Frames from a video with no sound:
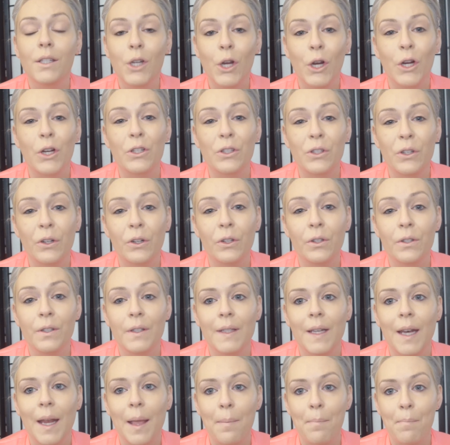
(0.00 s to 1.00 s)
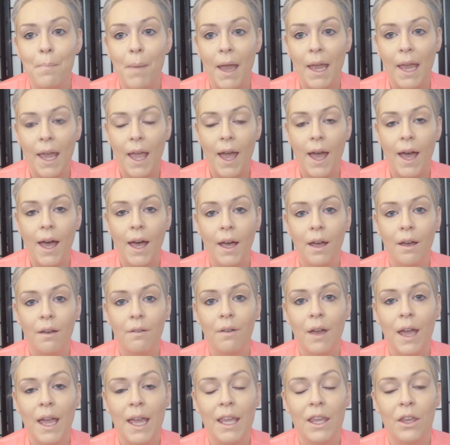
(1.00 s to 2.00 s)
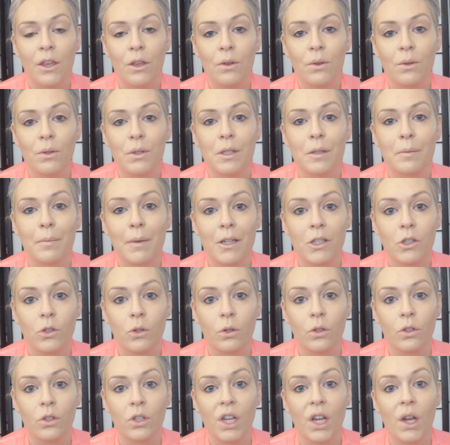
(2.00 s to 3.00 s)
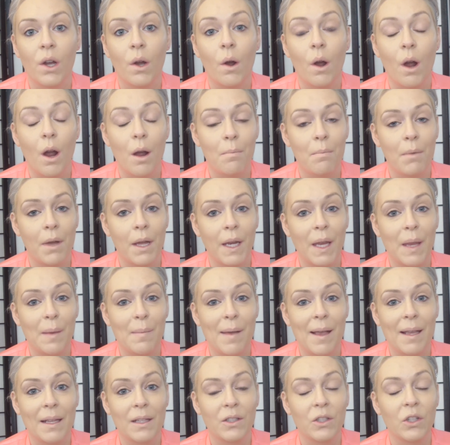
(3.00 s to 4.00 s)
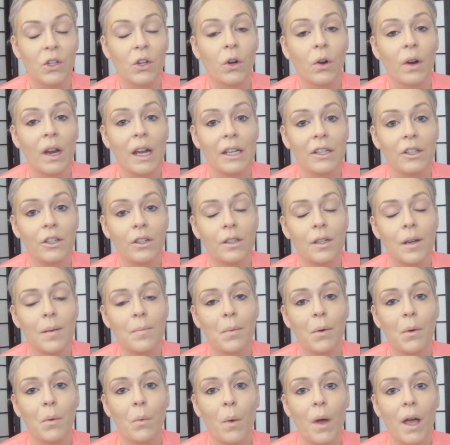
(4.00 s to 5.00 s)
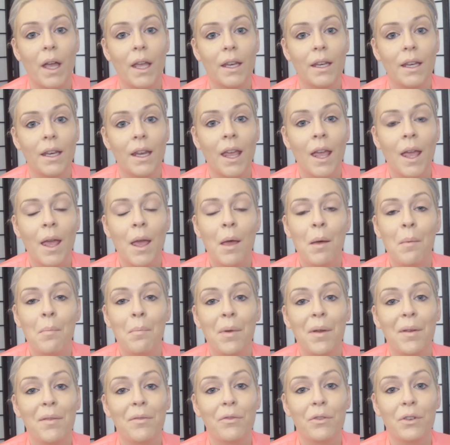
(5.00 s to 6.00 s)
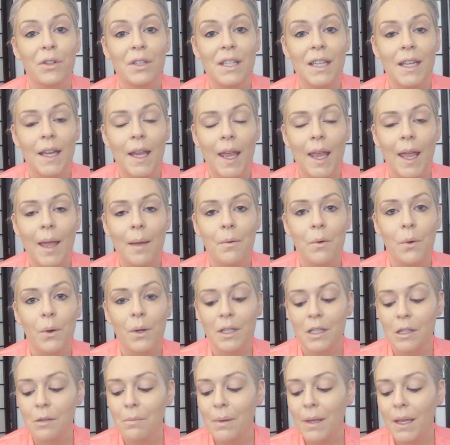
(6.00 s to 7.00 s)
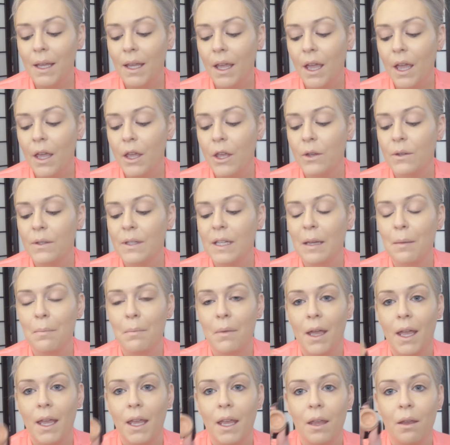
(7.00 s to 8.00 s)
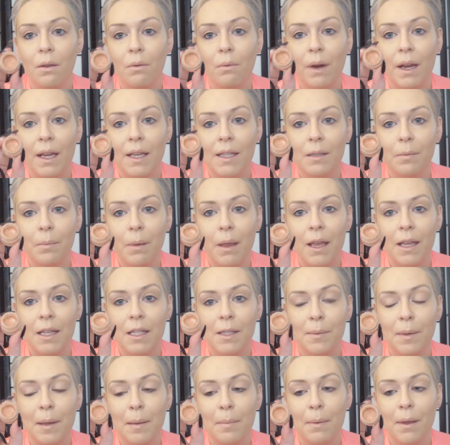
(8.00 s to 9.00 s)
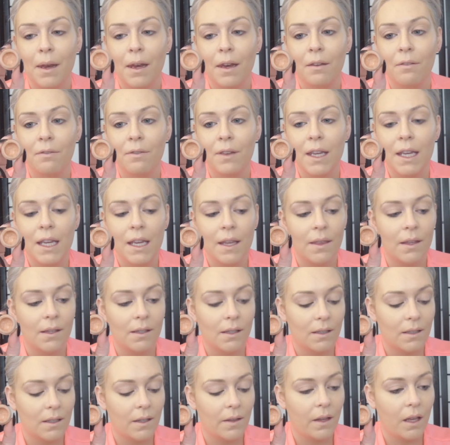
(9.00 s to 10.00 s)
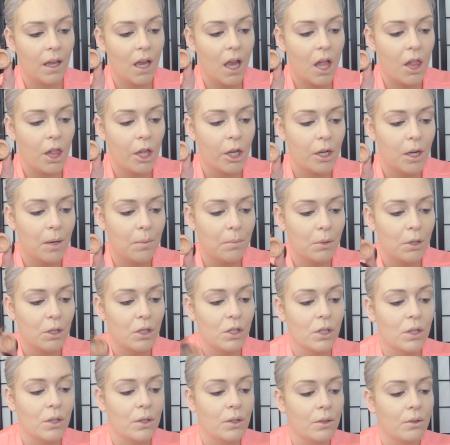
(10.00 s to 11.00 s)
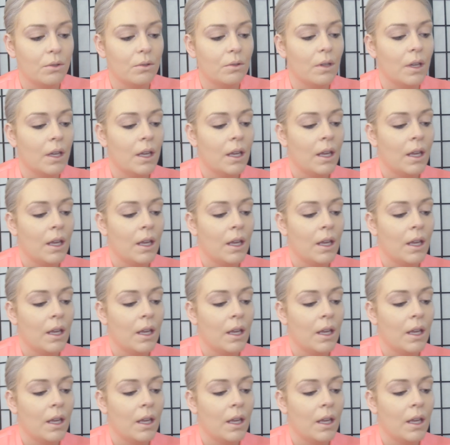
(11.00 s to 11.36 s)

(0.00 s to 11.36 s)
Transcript: dark circles that I might have, I use my Giorgio Armani Master Corrector number 1. But for today, I'm going to be using my Erase Paste by Benefit, and this is in the color number 2.